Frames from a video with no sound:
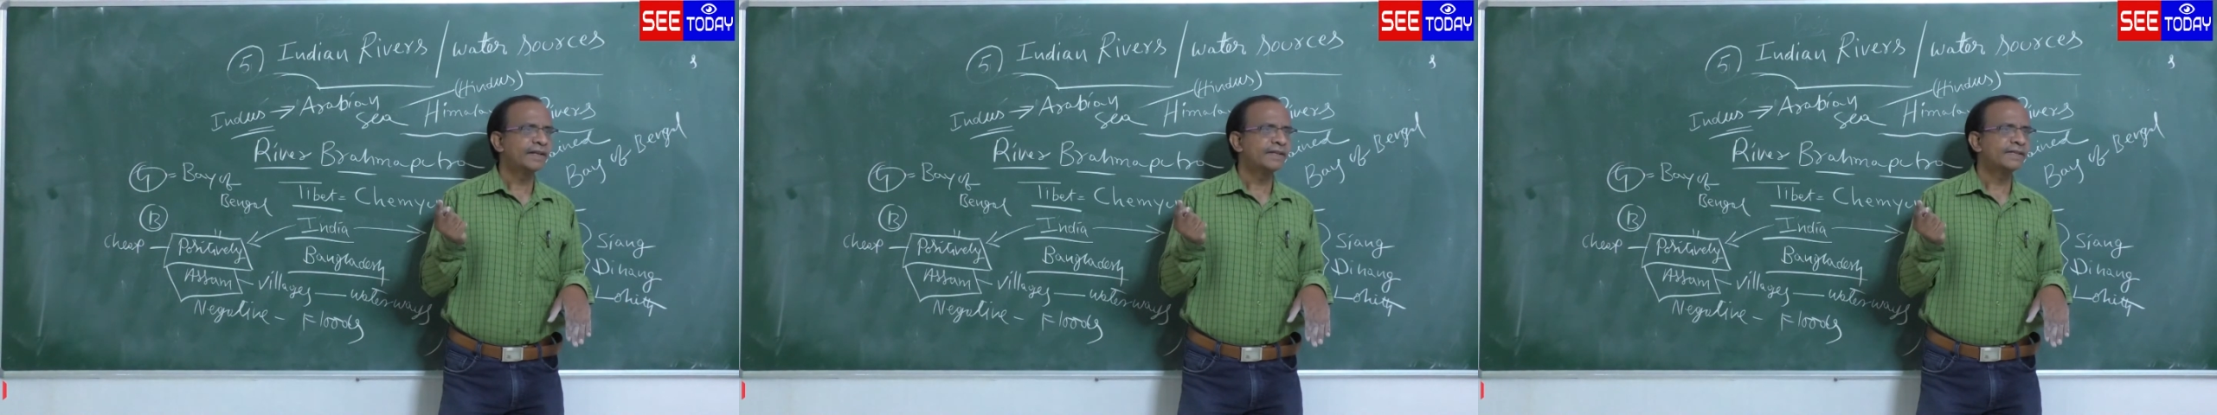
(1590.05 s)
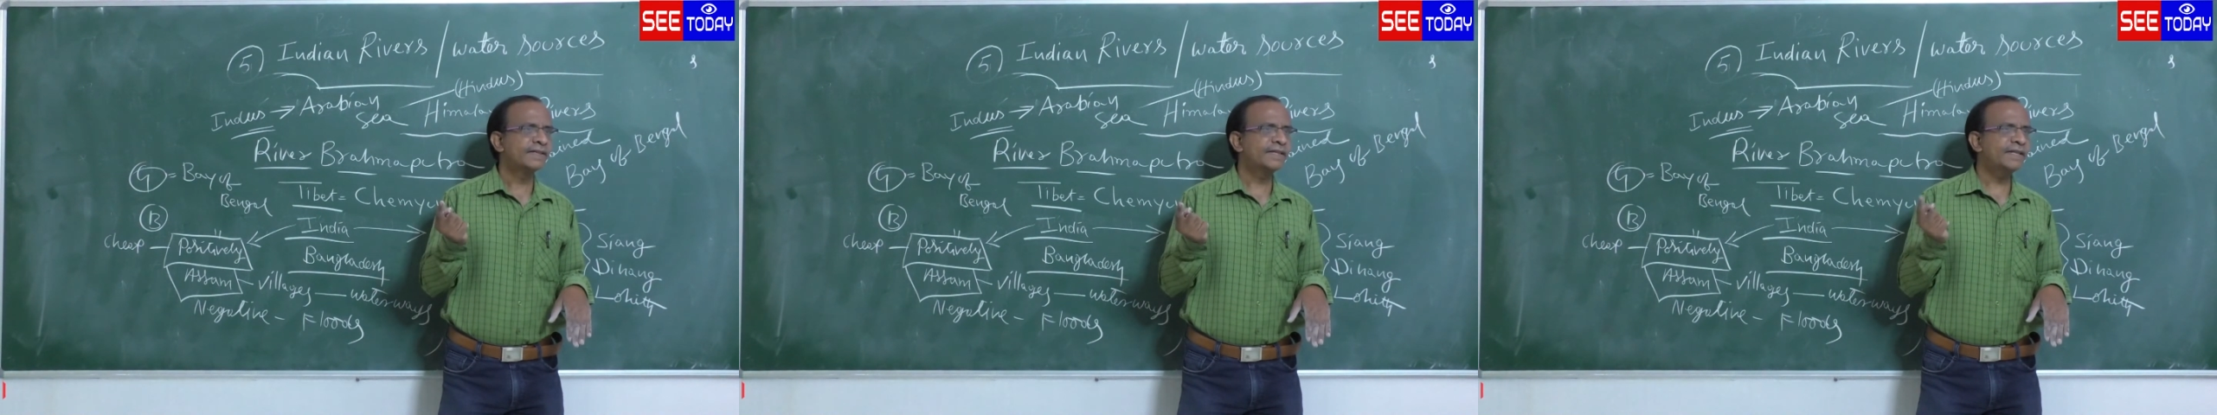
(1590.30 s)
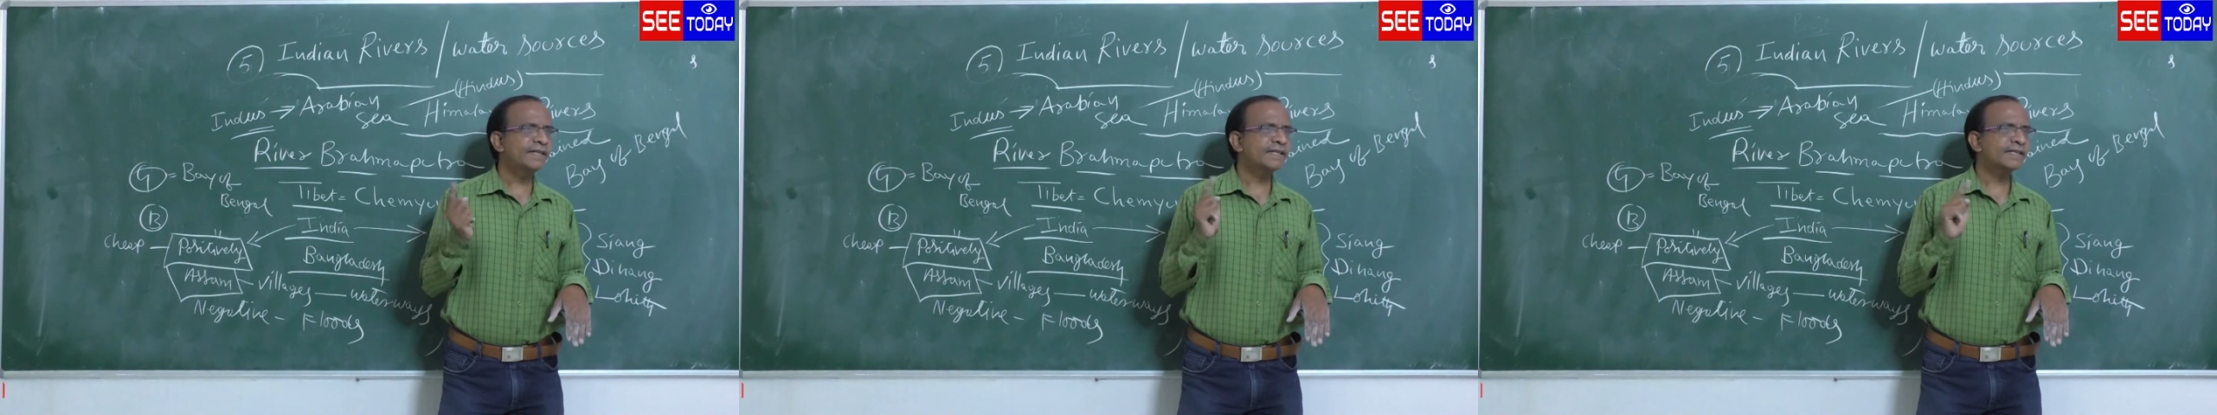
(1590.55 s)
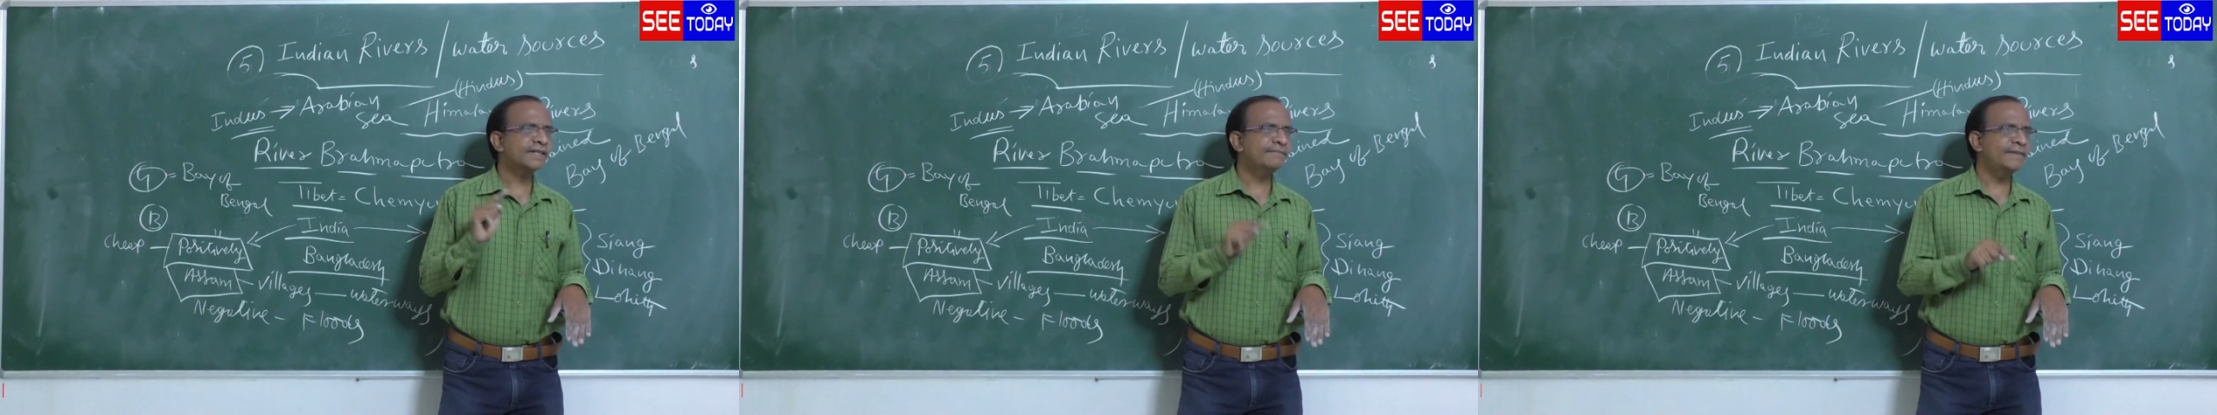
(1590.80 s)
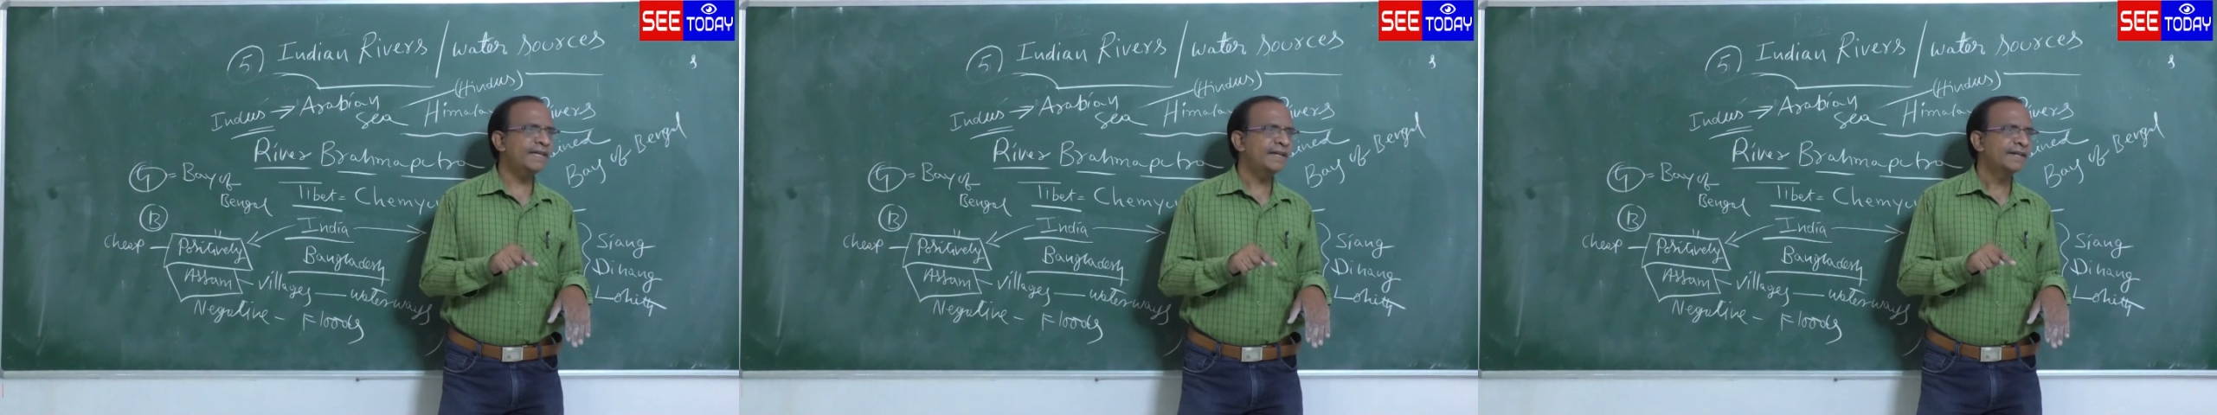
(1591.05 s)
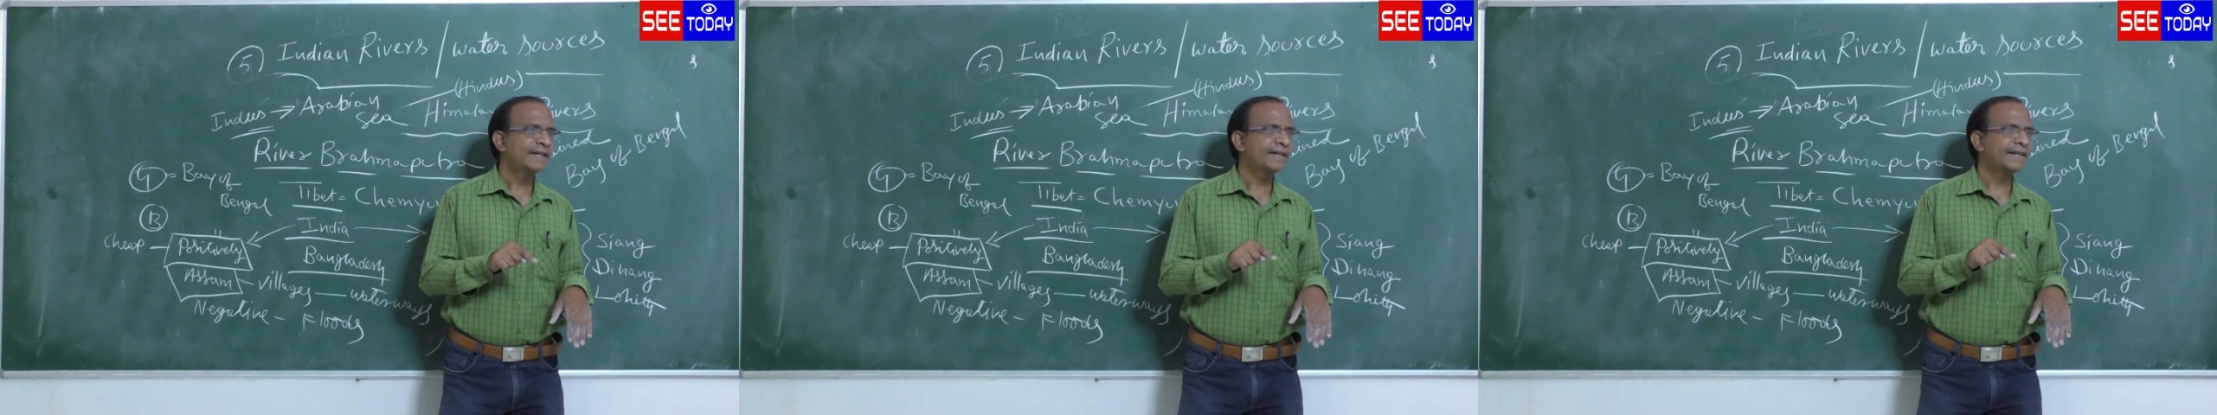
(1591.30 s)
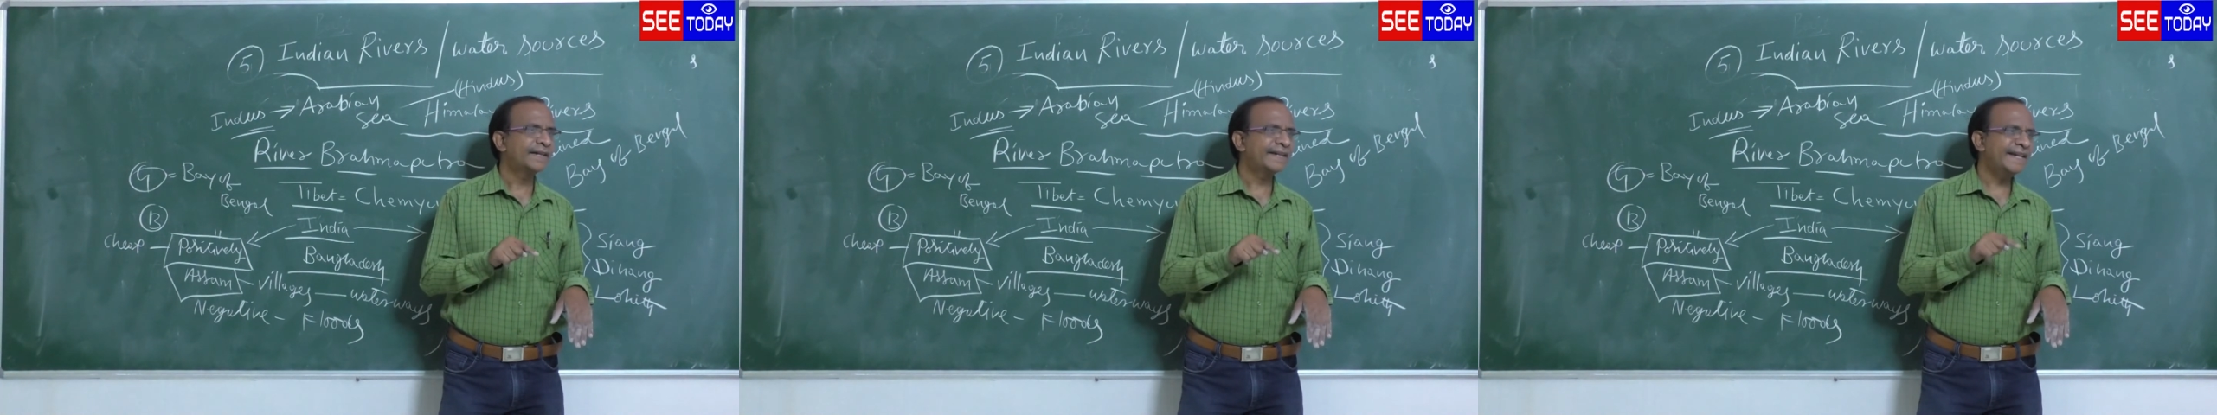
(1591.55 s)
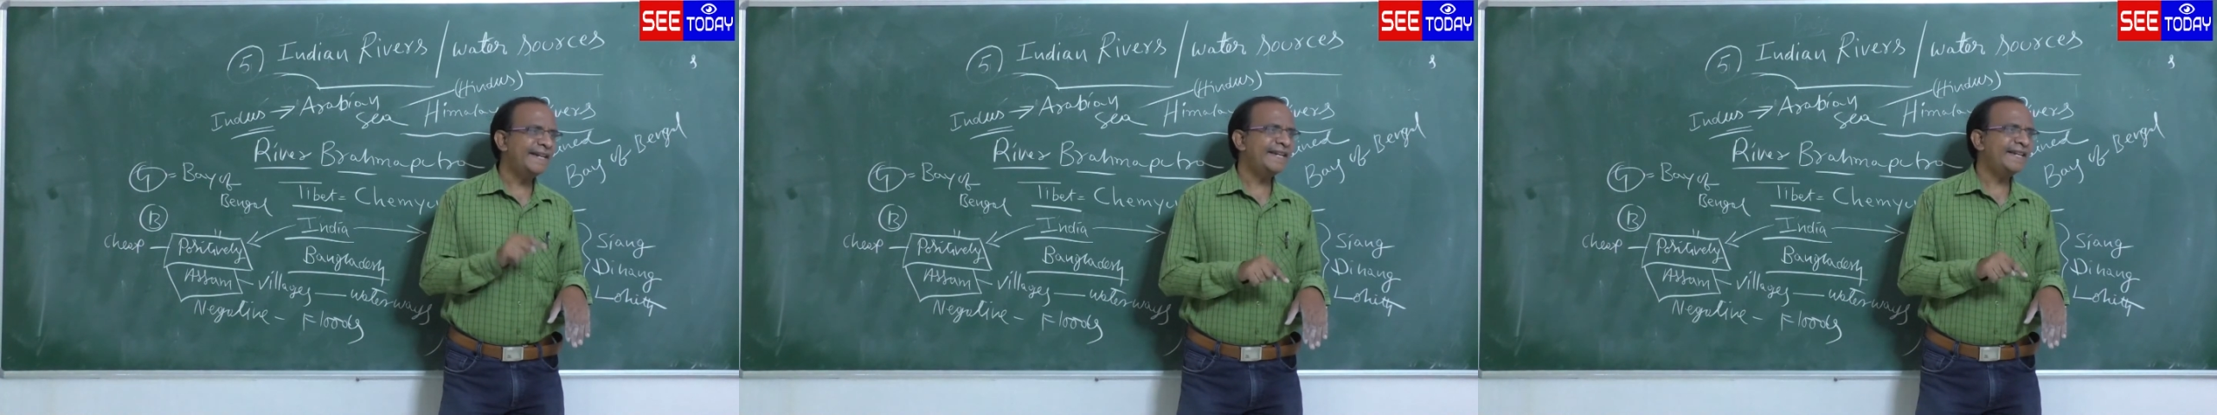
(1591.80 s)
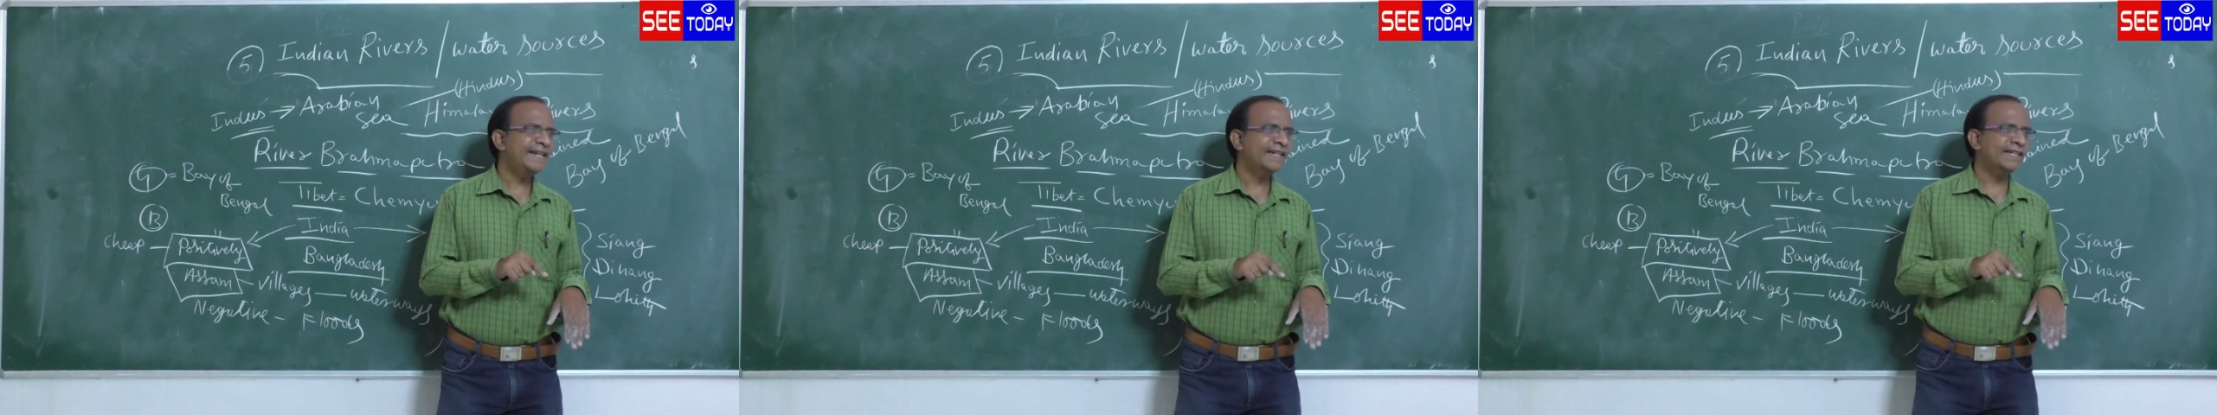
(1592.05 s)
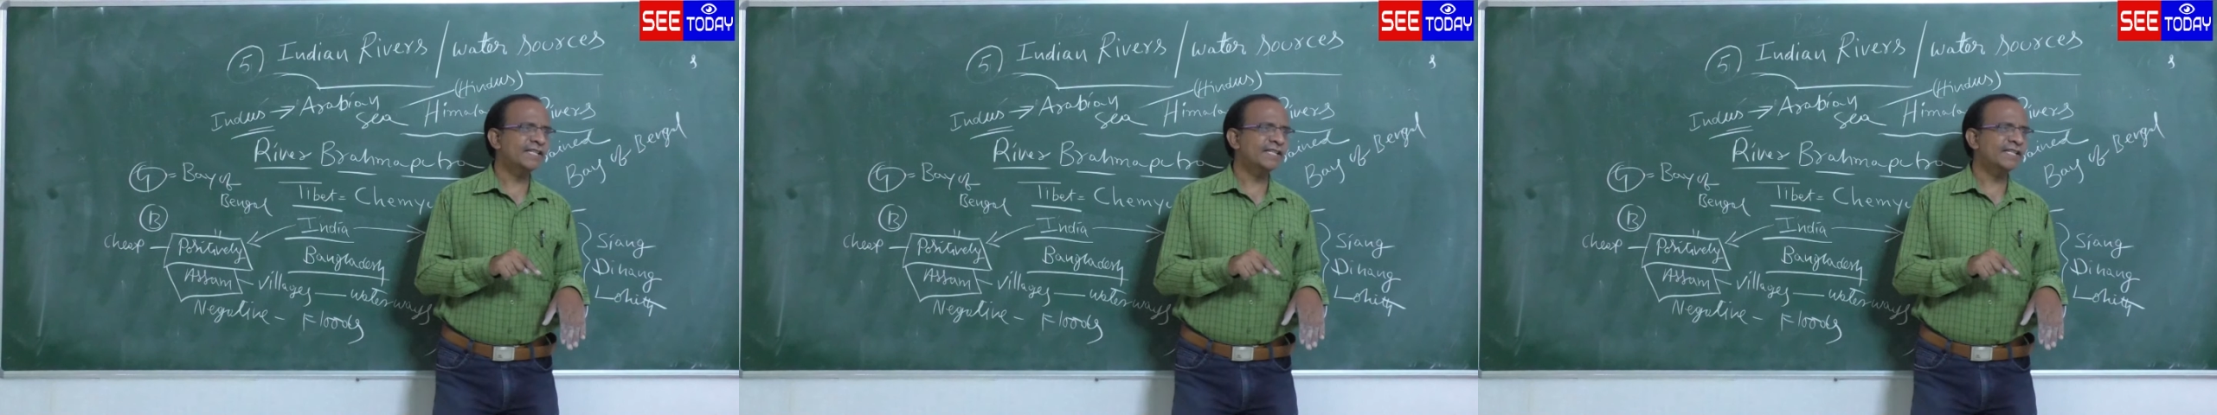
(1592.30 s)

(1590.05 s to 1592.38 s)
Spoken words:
seasons of the rainy,